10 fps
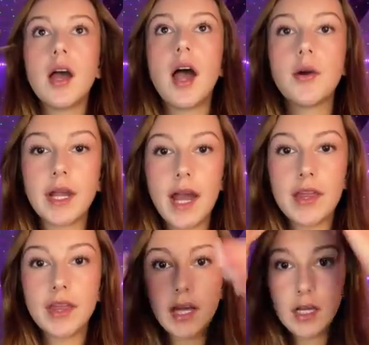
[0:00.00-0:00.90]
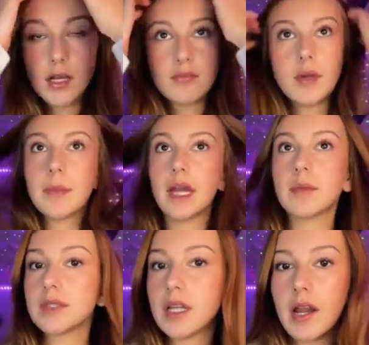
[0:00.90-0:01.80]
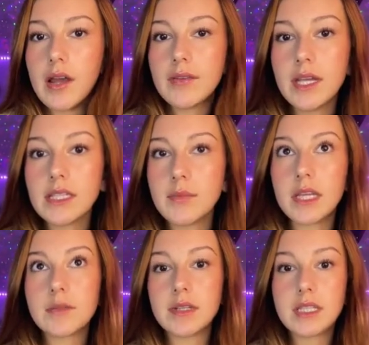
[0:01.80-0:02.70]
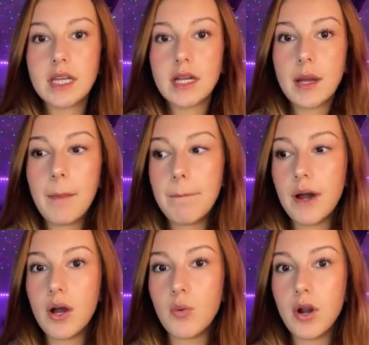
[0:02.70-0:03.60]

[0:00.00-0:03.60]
Okay, I think my makeup's done. I feel like something's missing, but